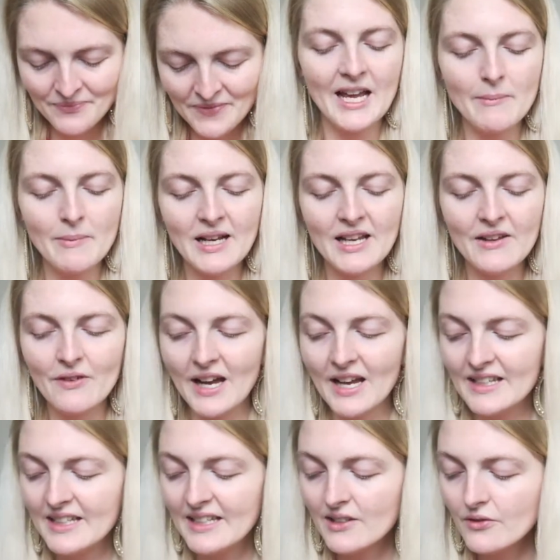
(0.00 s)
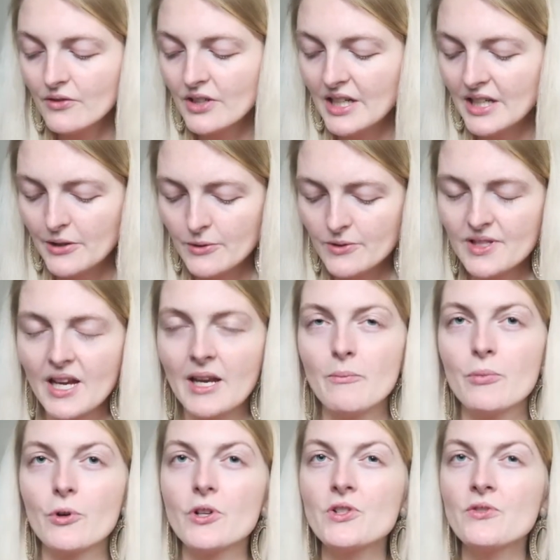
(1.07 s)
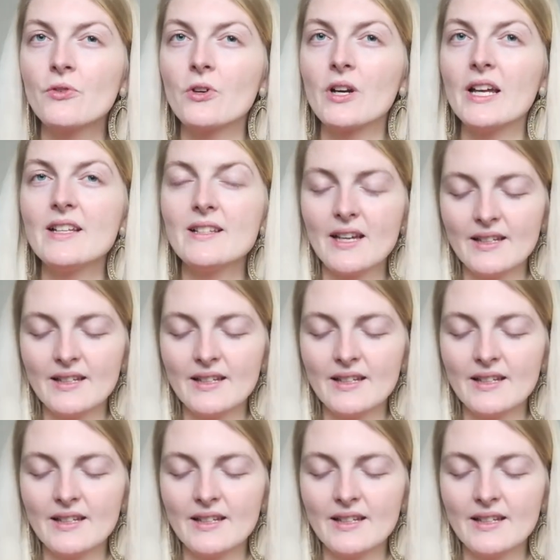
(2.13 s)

And I believe I didn't really use a brush for it.